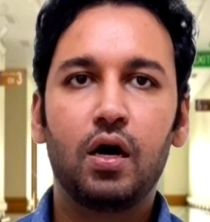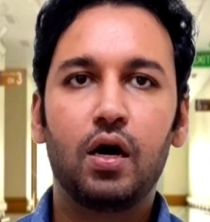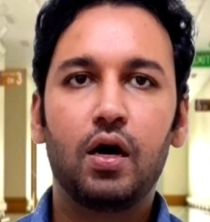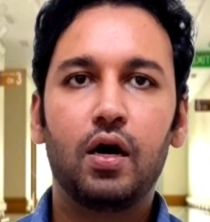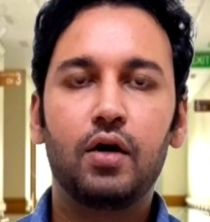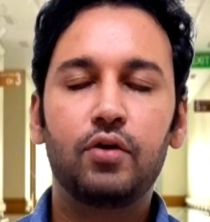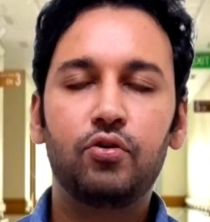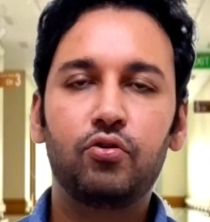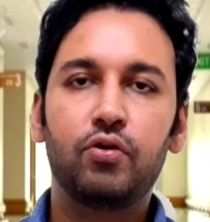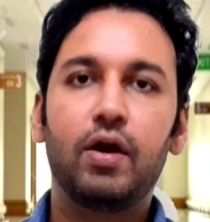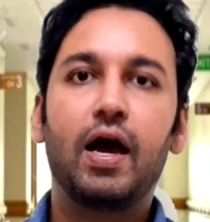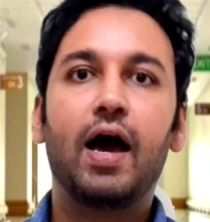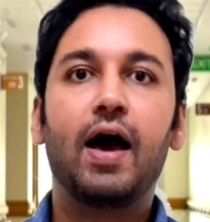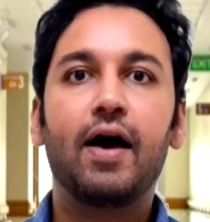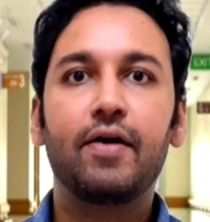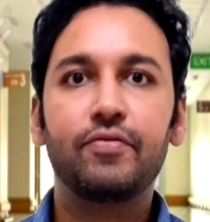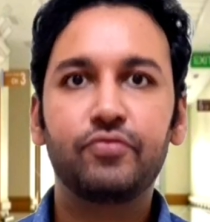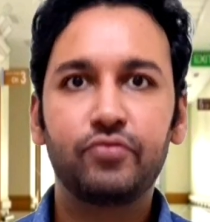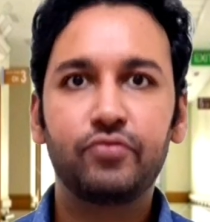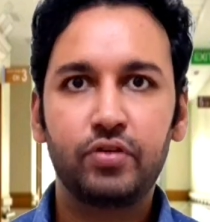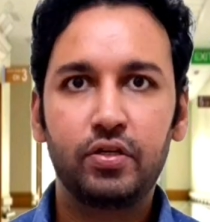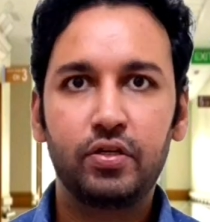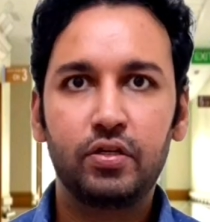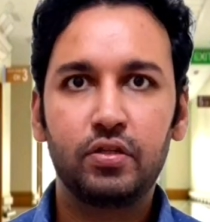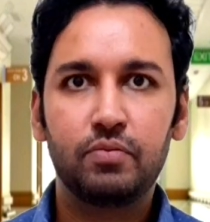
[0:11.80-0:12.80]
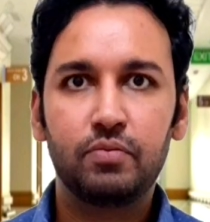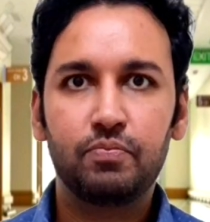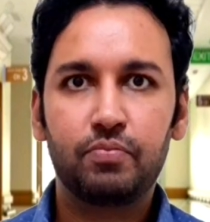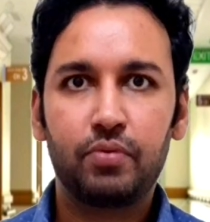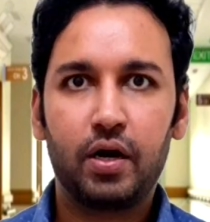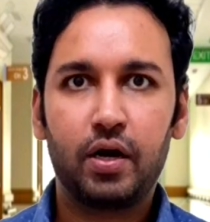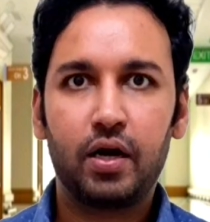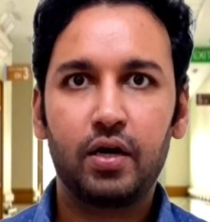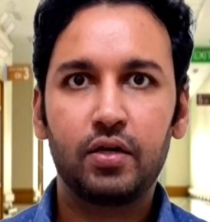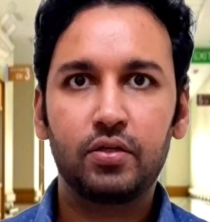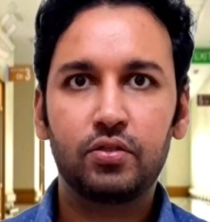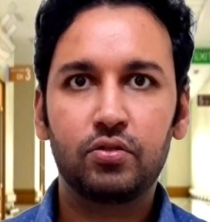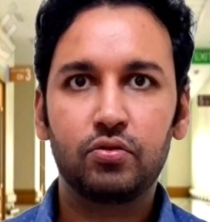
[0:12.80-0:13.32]
You have seen
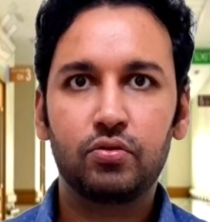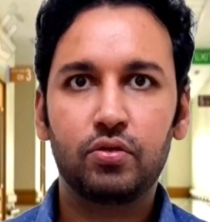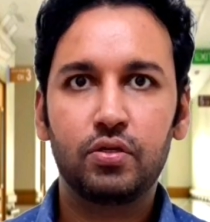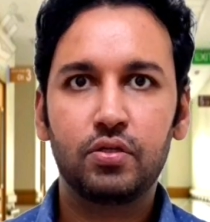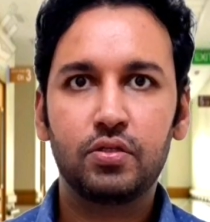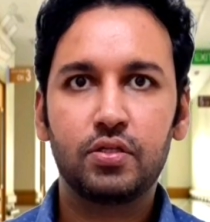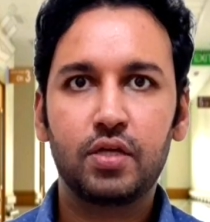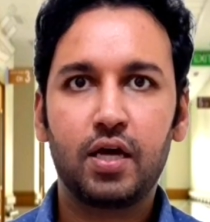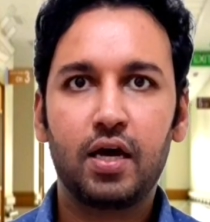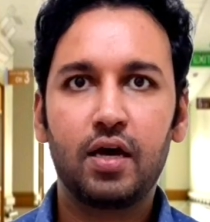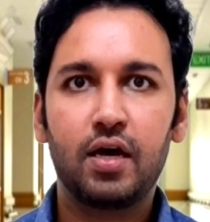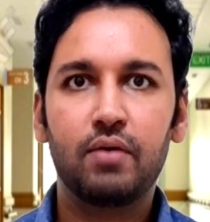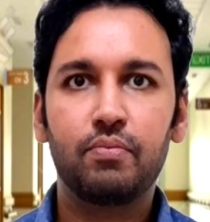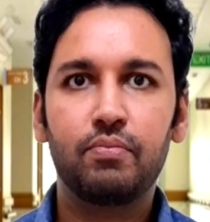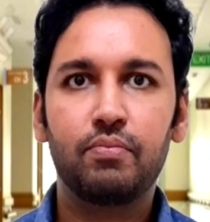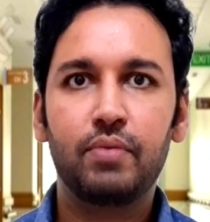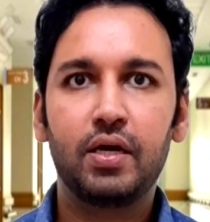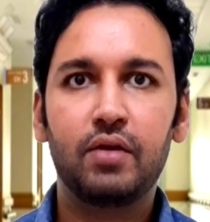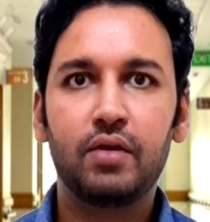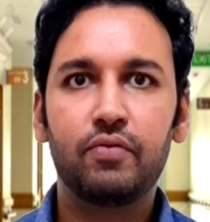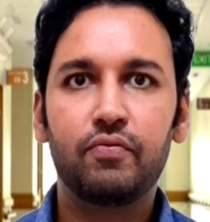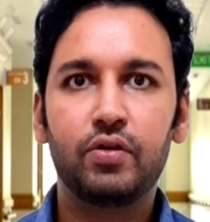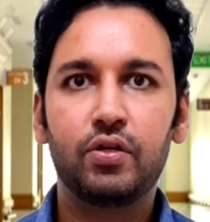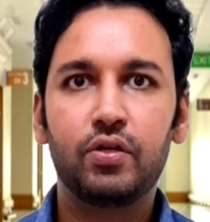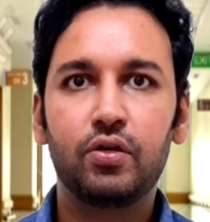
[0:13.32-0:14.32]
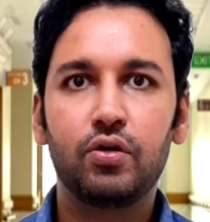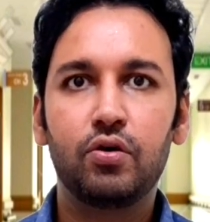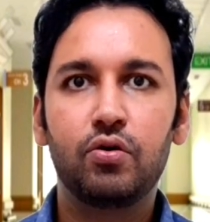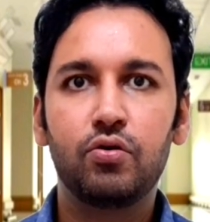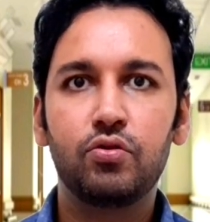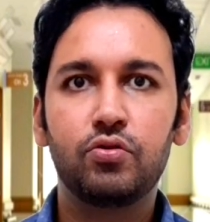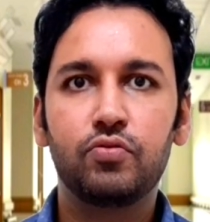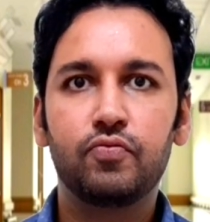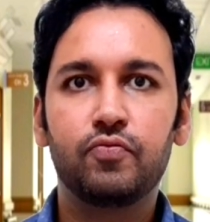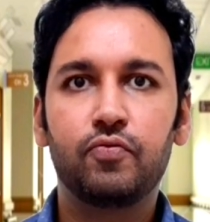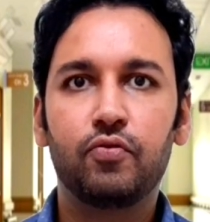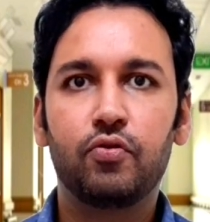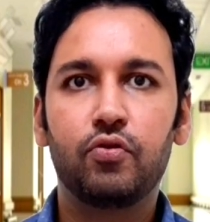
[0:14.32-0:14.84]
prior to this I have made
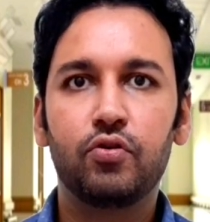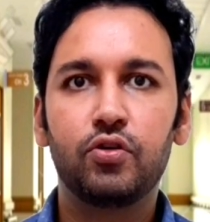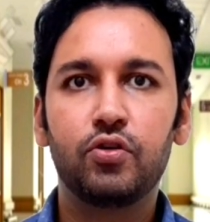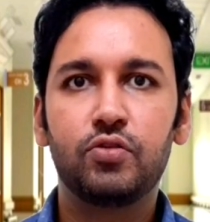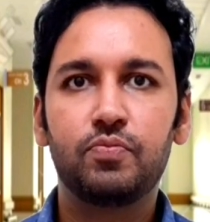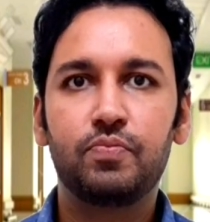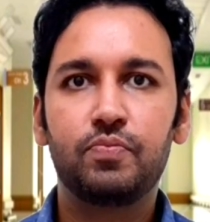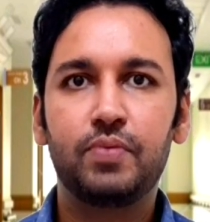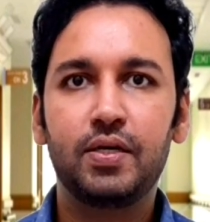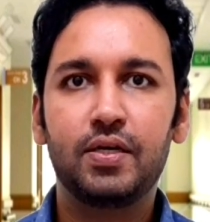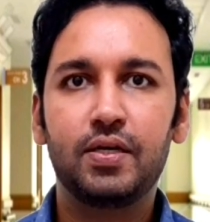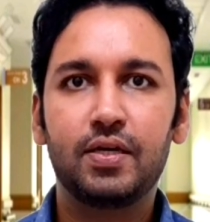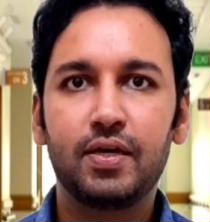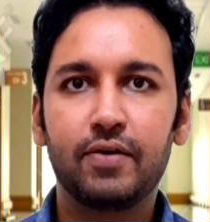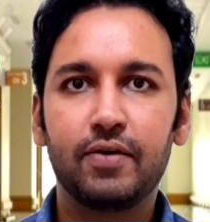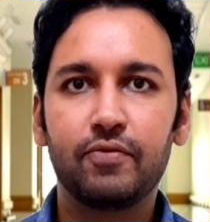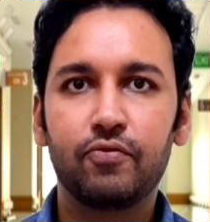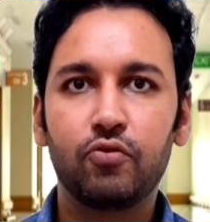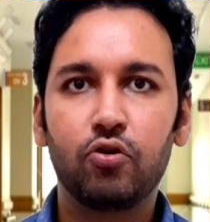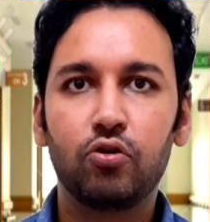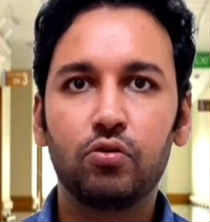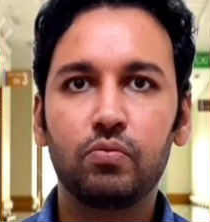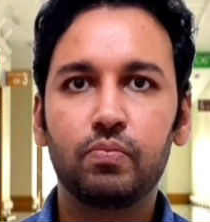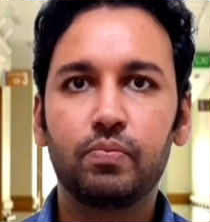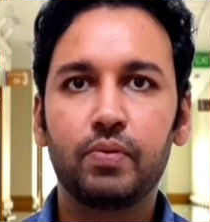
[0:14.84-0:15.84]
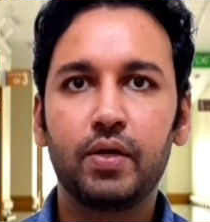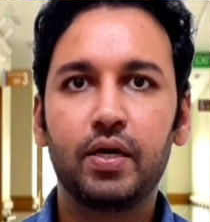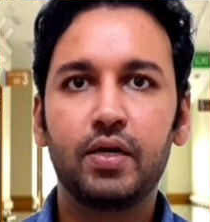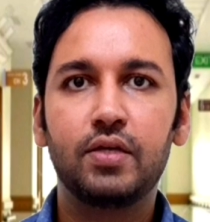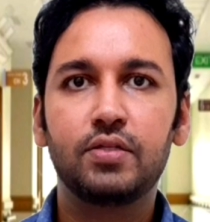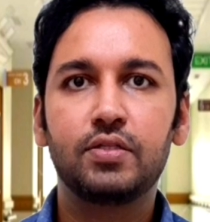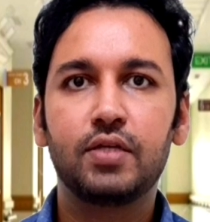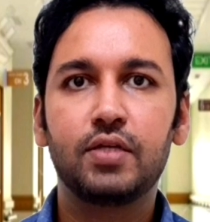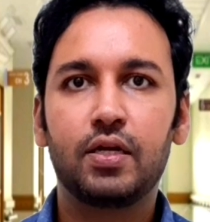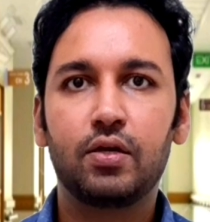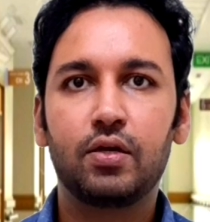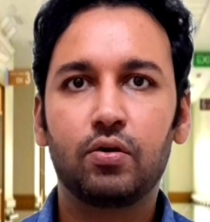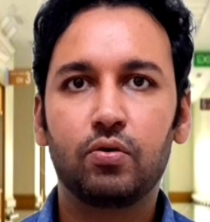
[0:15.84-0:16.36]
videos for speaking role plays
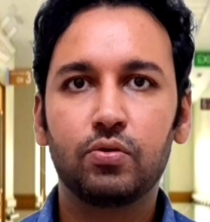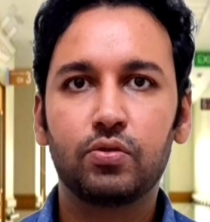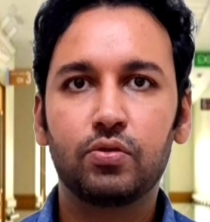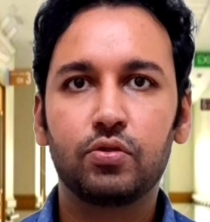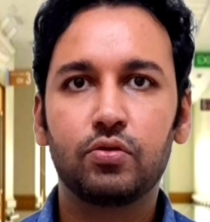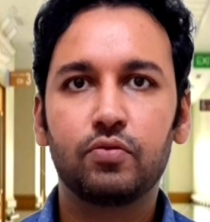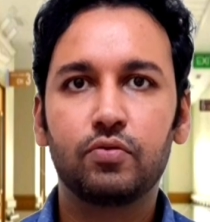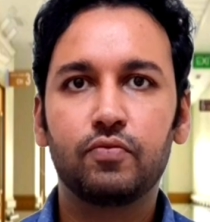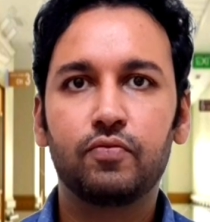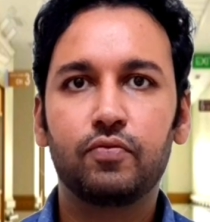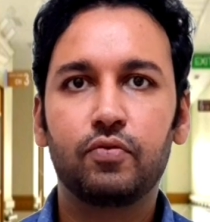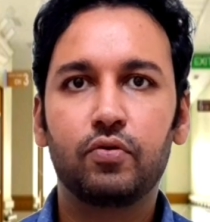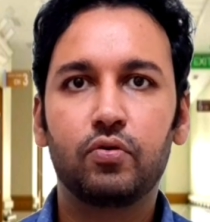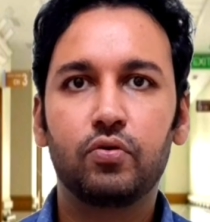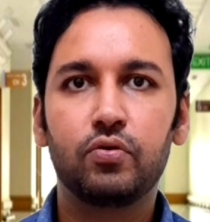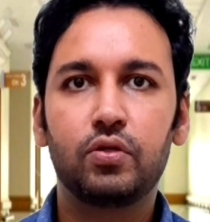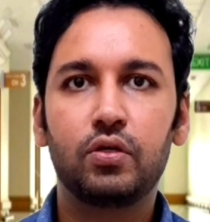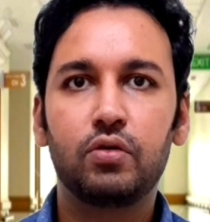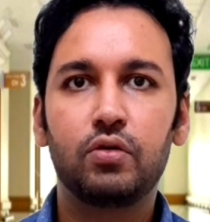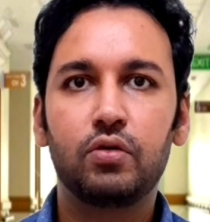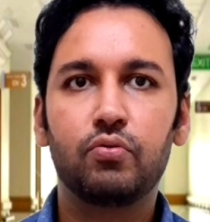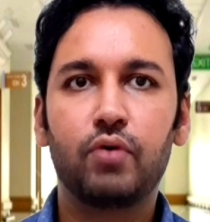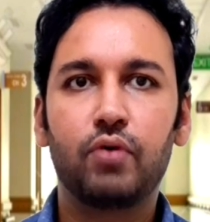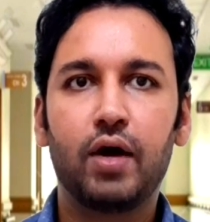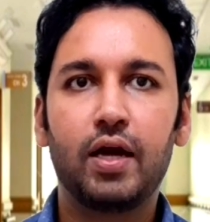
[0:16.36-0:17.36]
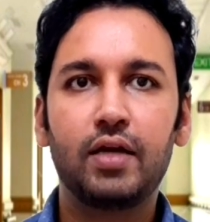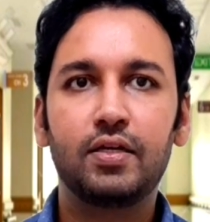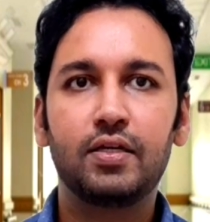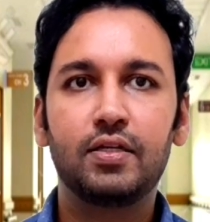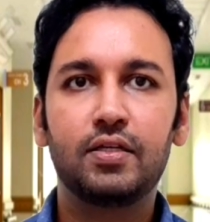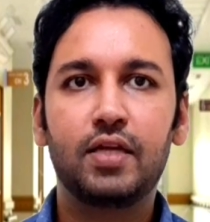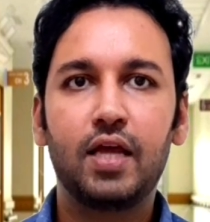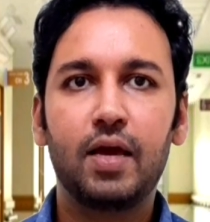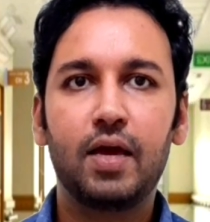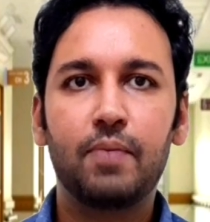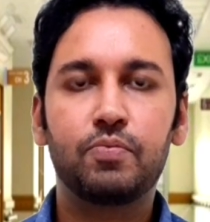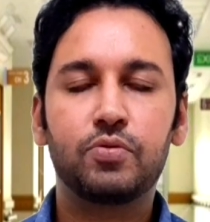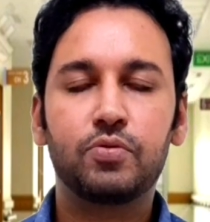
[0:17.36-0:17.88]
and also for the writing
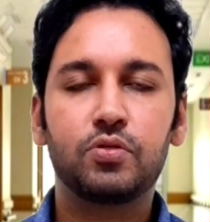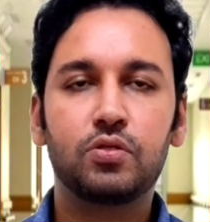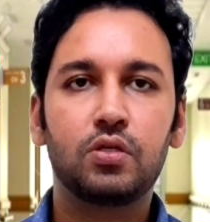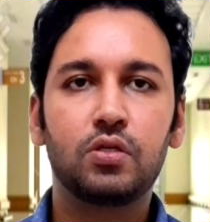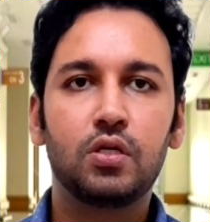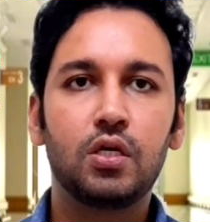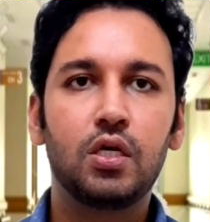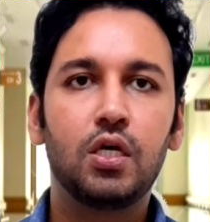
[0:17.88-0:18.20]
tips.